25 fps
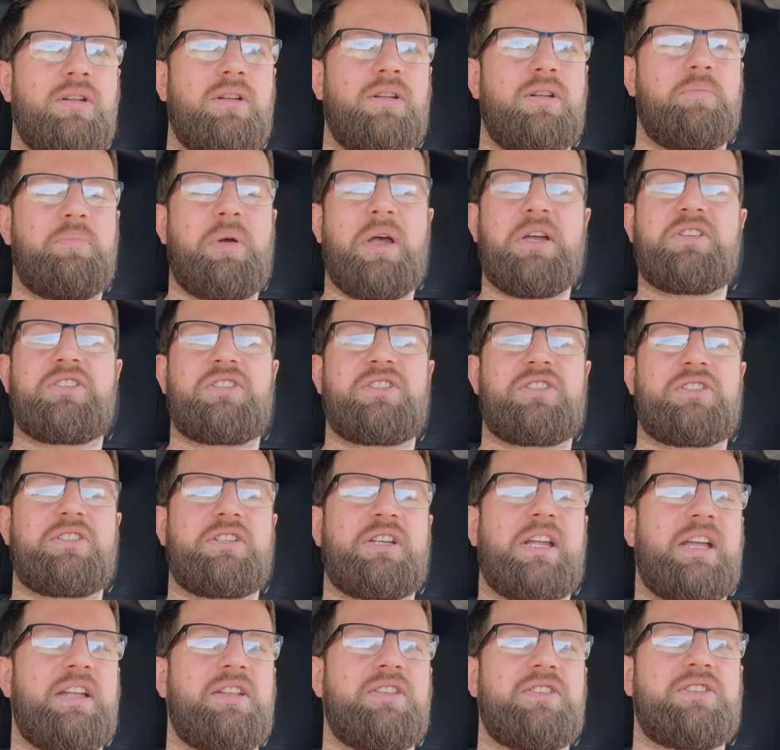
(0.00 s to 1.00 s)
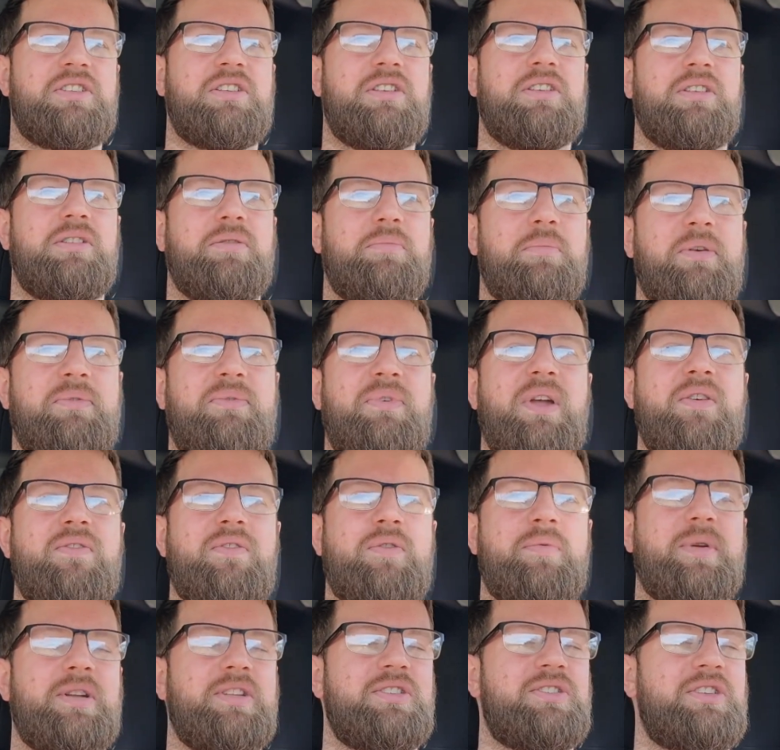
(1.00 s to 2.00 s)
My
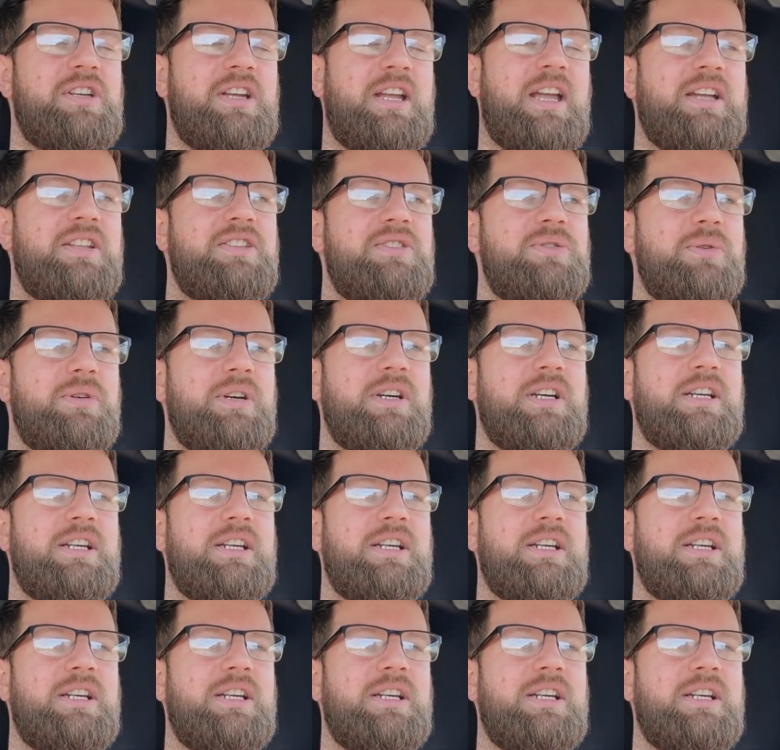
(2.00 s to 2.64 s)
favourite bit's to get into